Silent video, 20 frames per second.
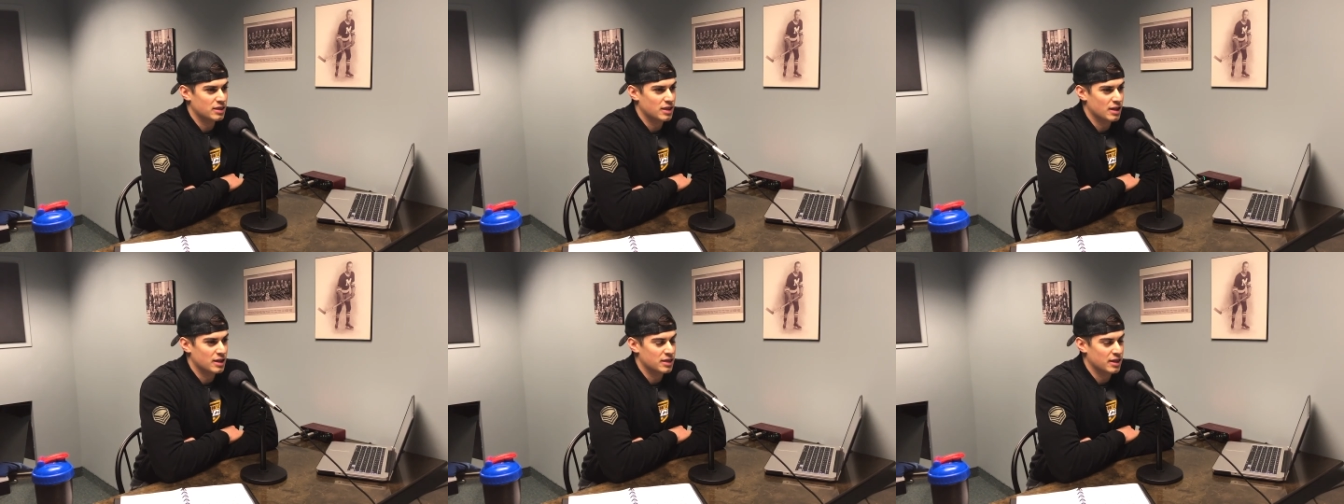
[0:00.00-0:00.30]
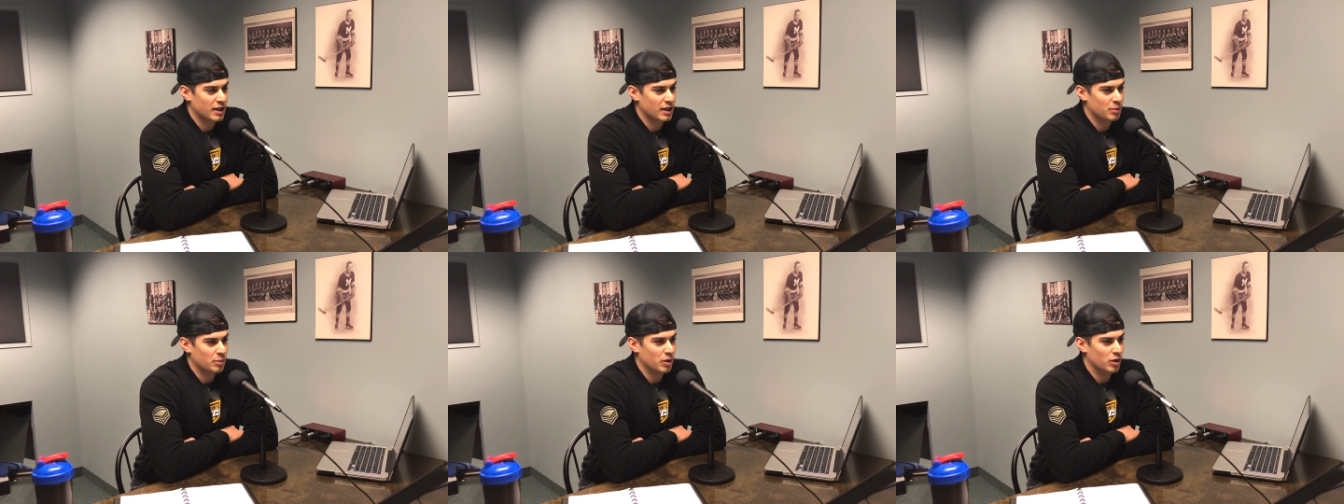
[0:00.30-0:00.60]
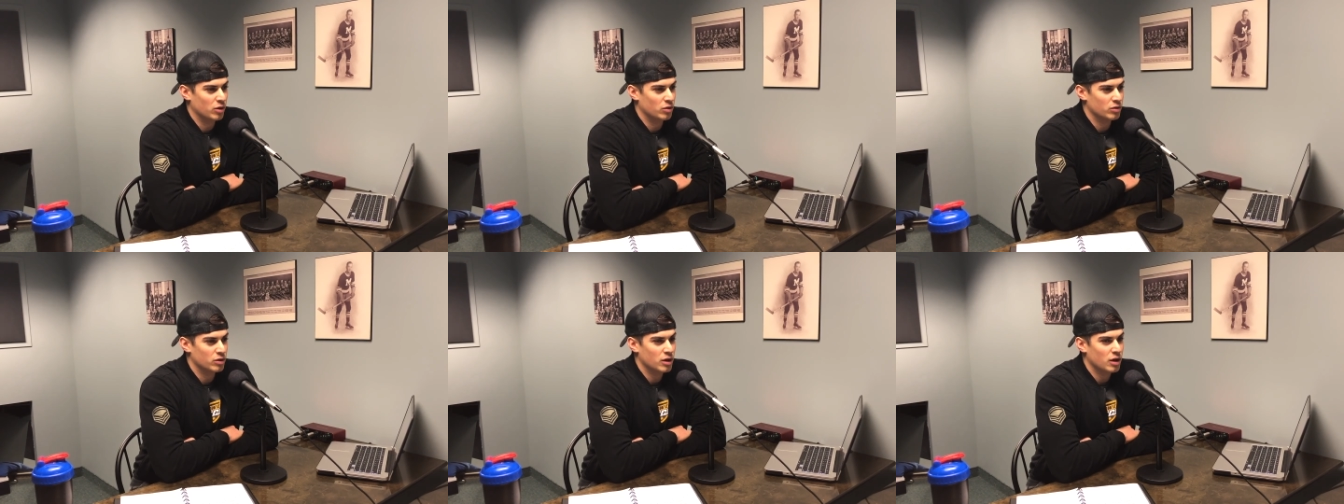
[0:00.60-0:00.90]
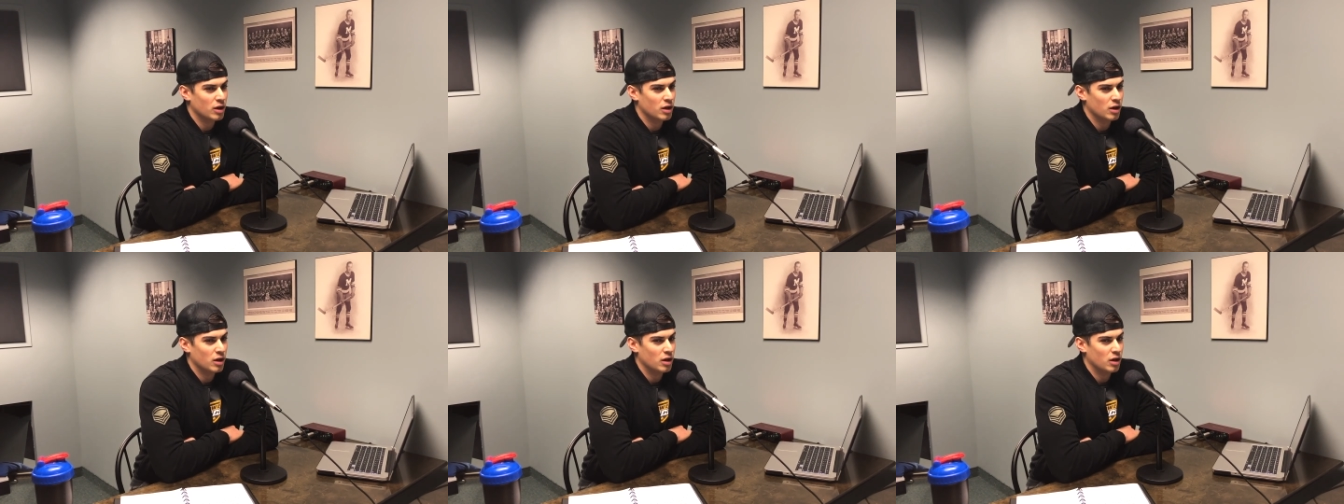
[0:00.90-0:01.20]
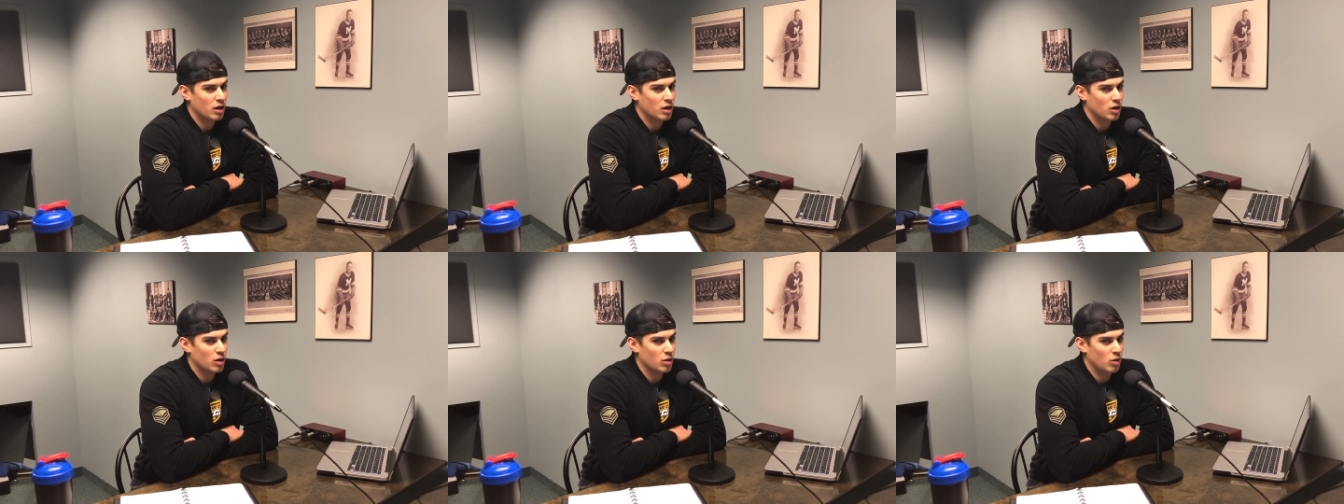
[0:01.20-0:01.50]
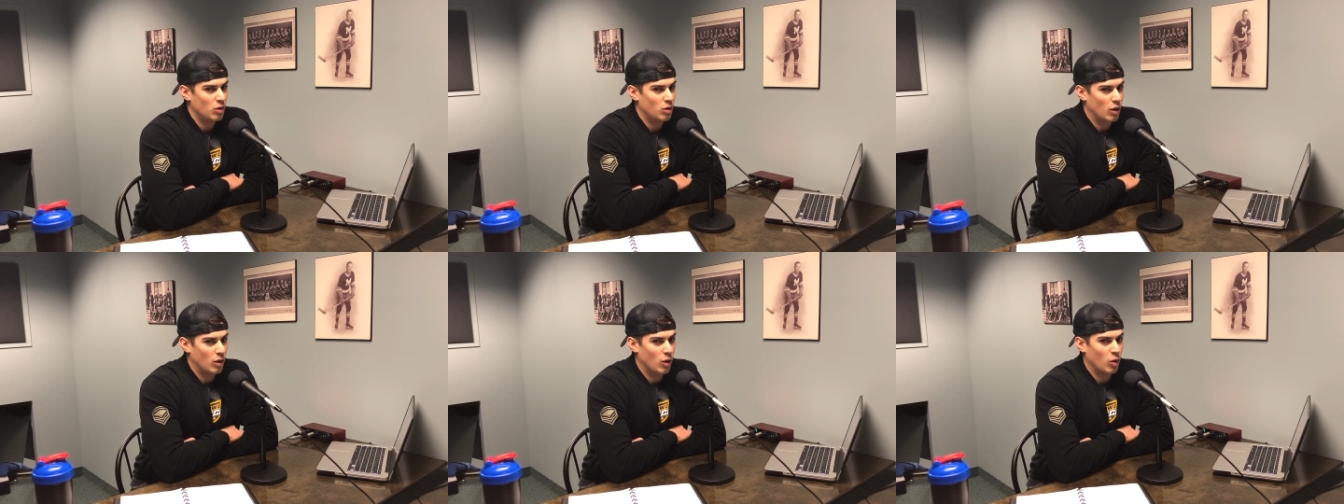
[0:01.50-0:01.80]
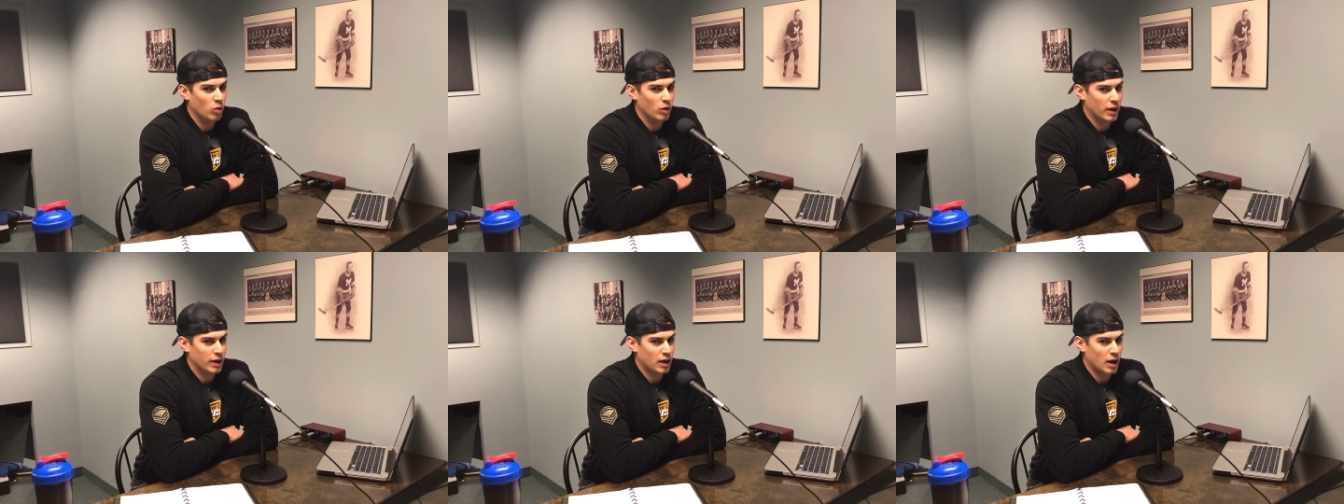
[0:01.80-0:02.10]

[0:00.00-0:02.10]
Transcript: think about, oh, like,